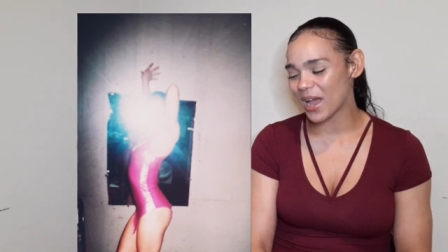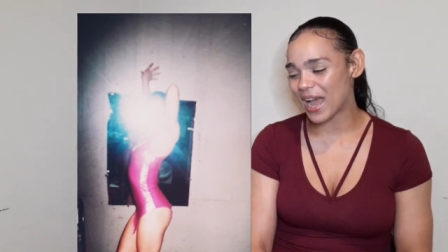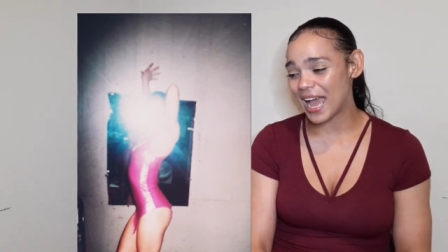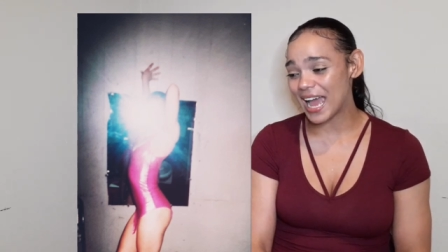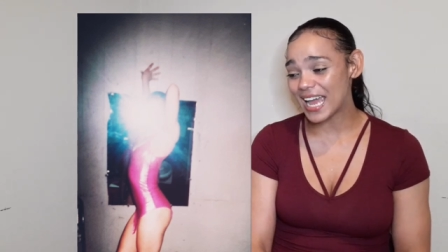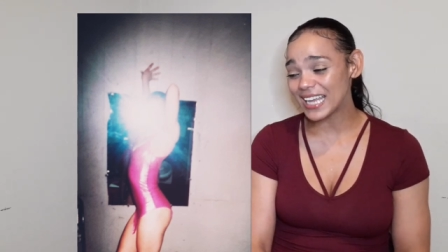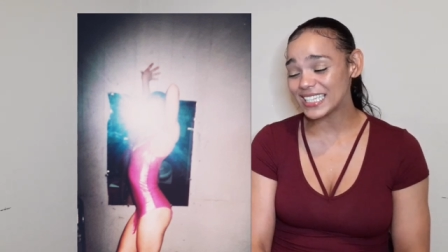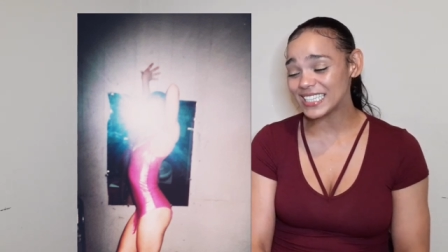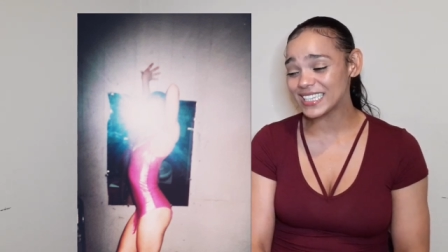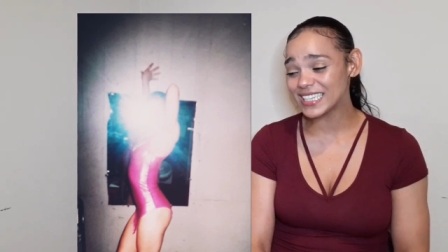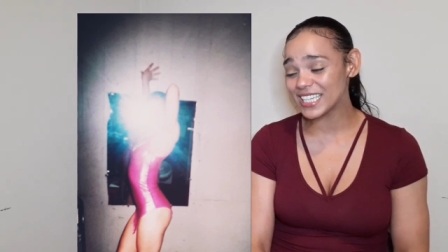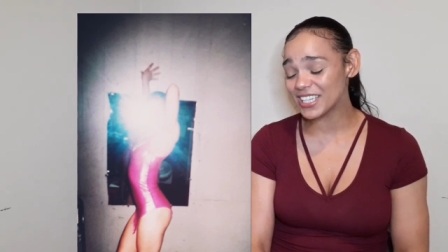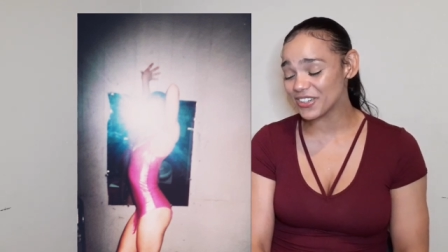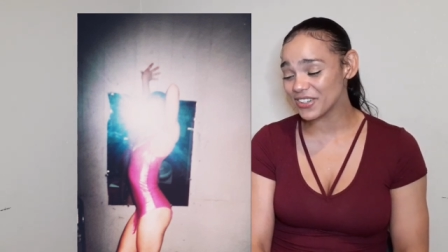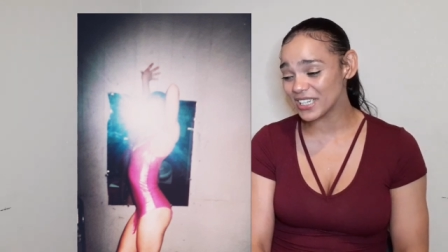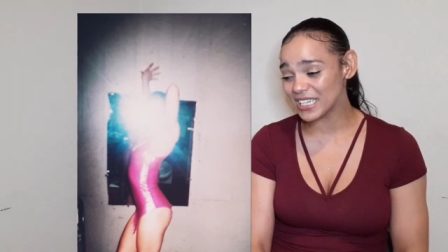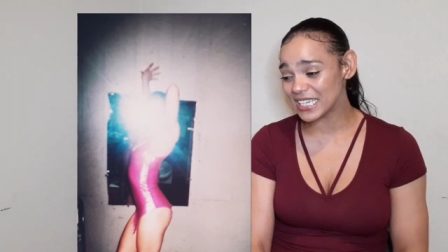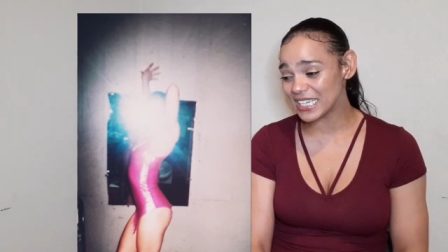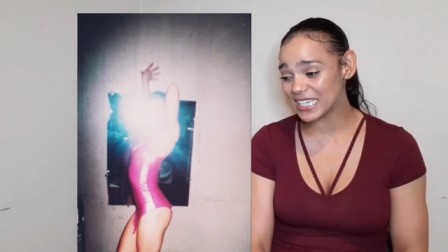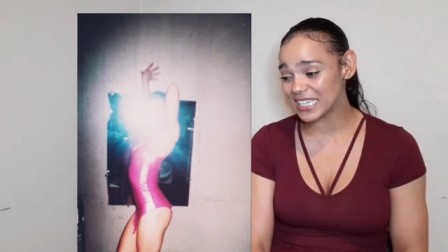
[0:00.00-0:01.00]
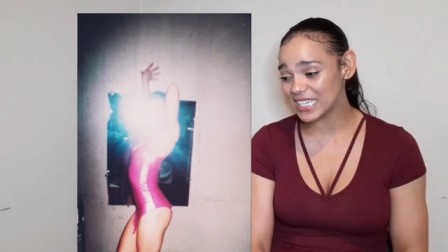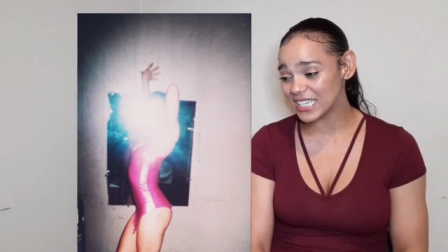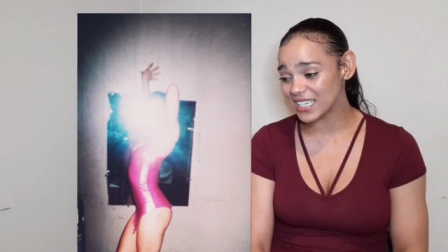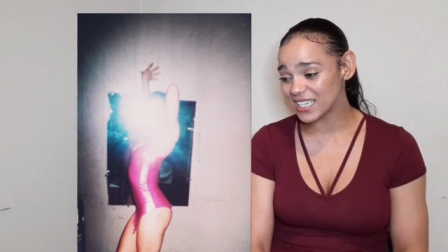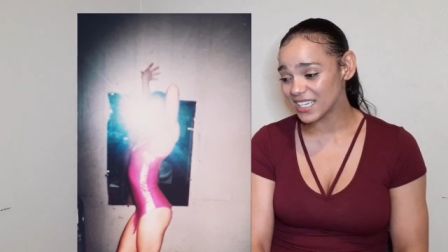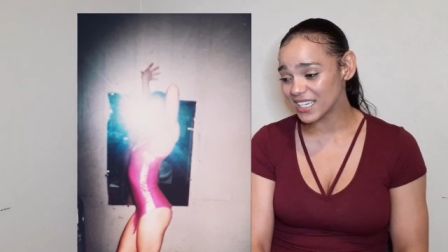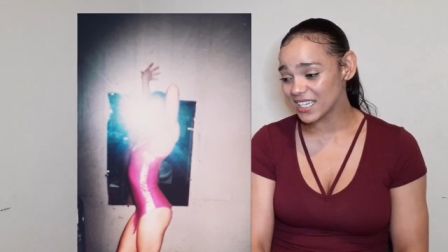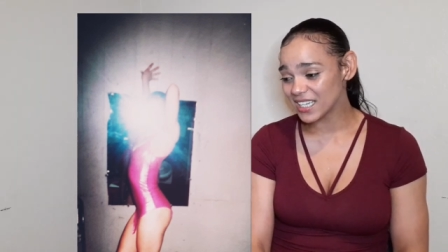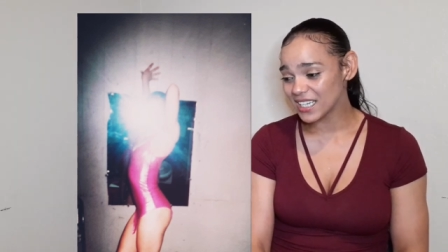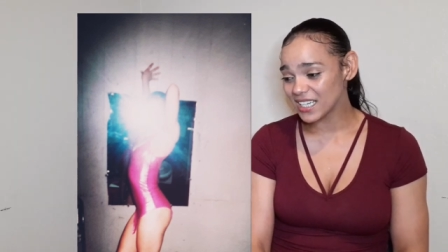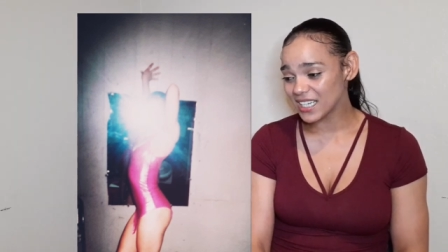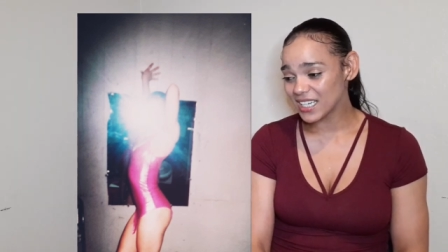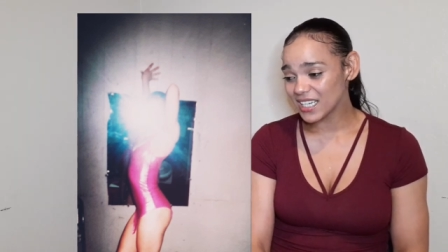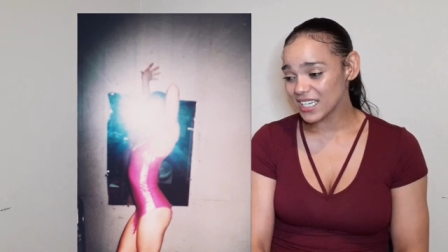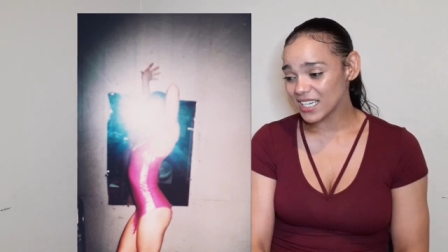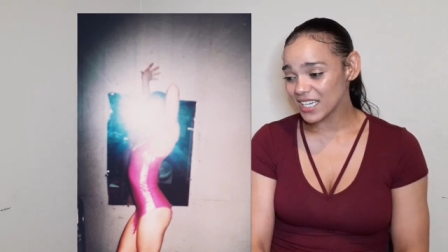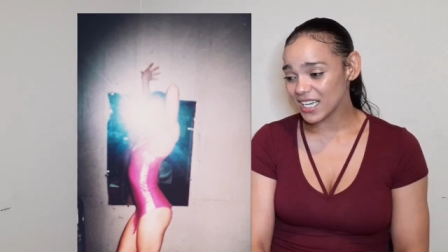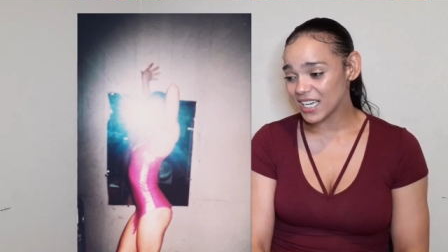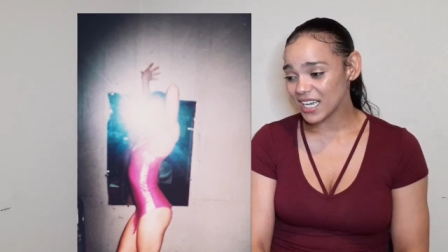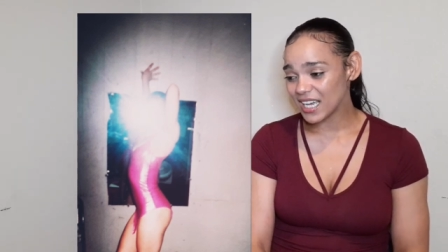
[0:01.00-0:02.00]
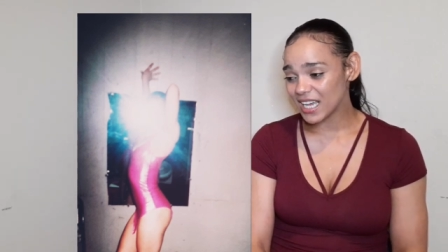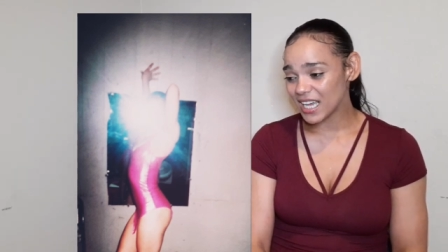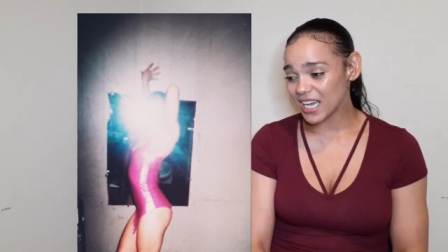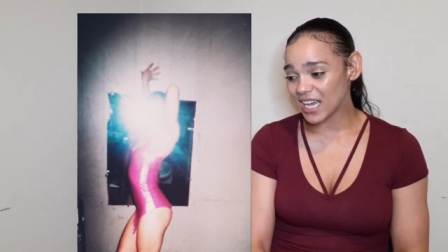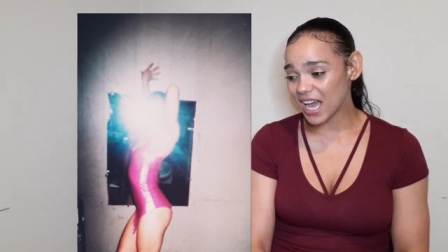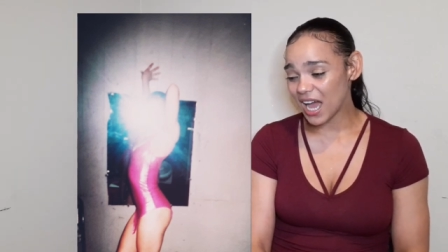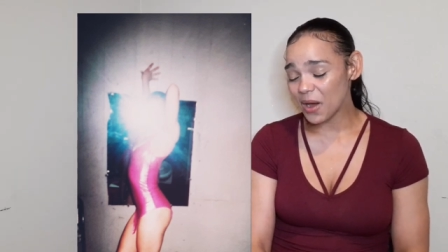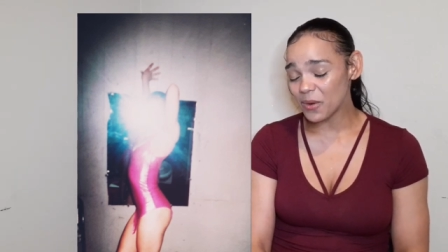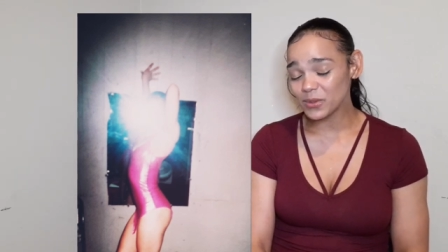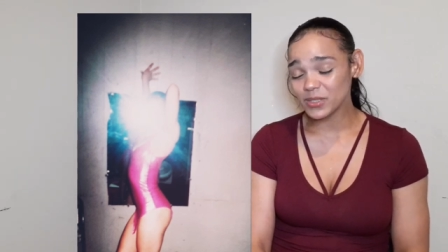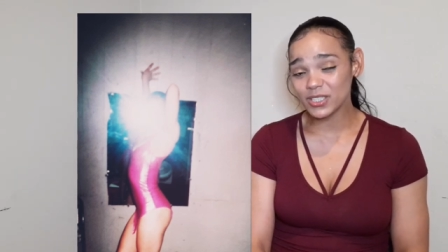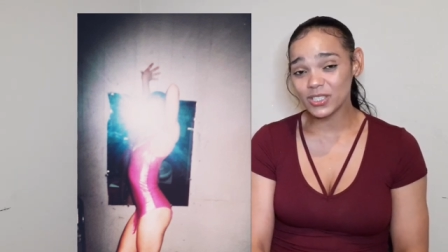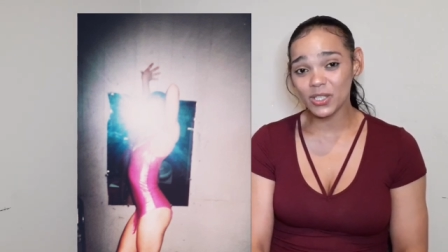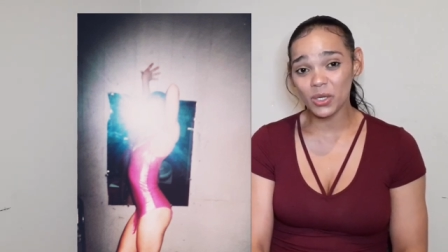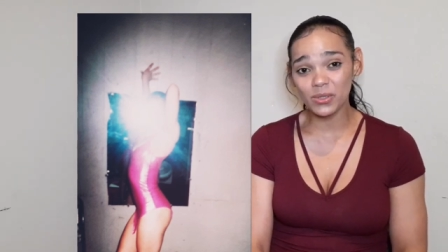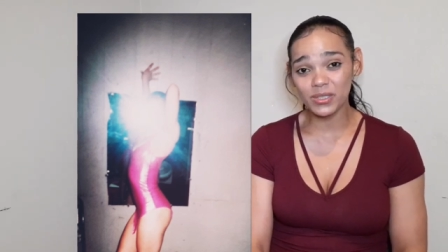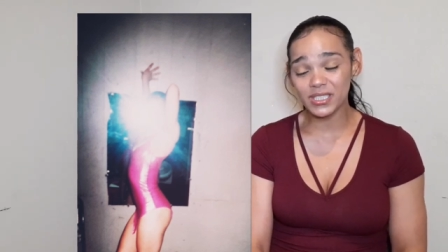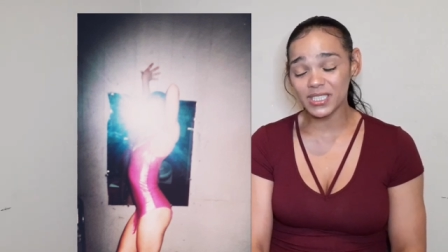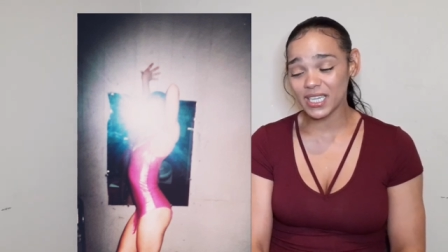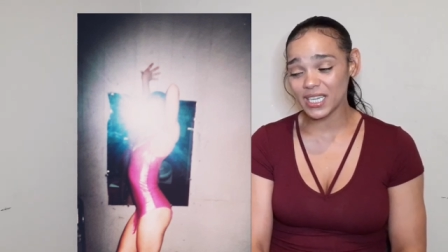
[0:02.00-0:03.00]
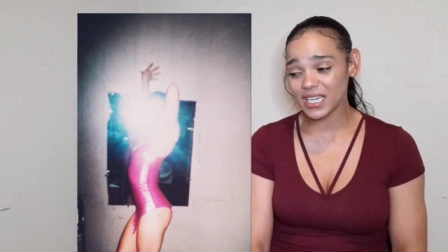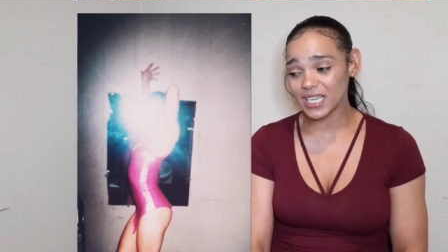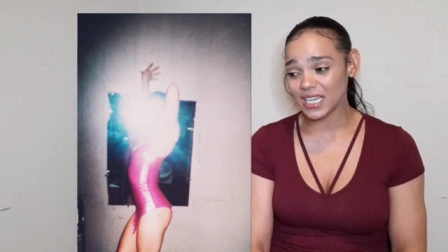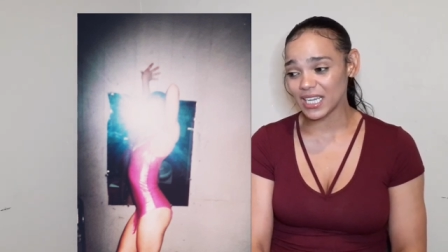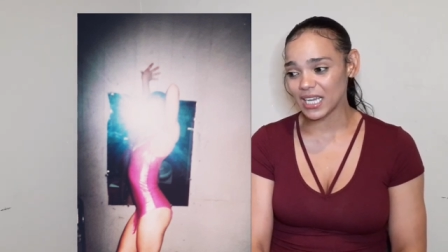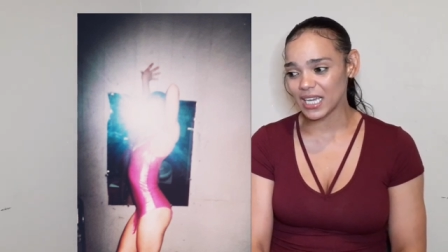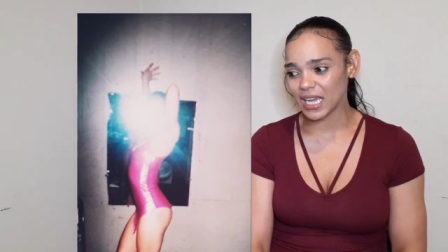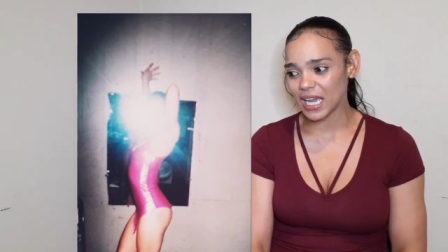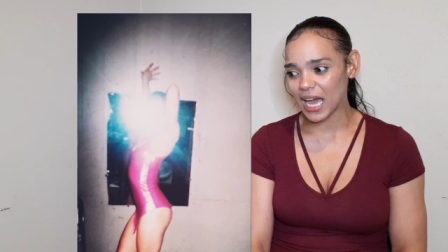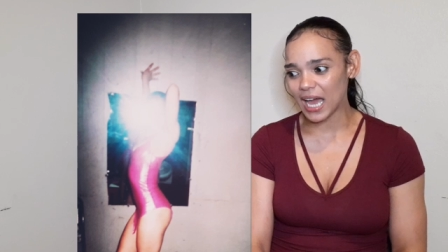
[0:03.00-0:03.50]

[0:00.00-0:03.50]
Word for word: I literally, I was so skinny.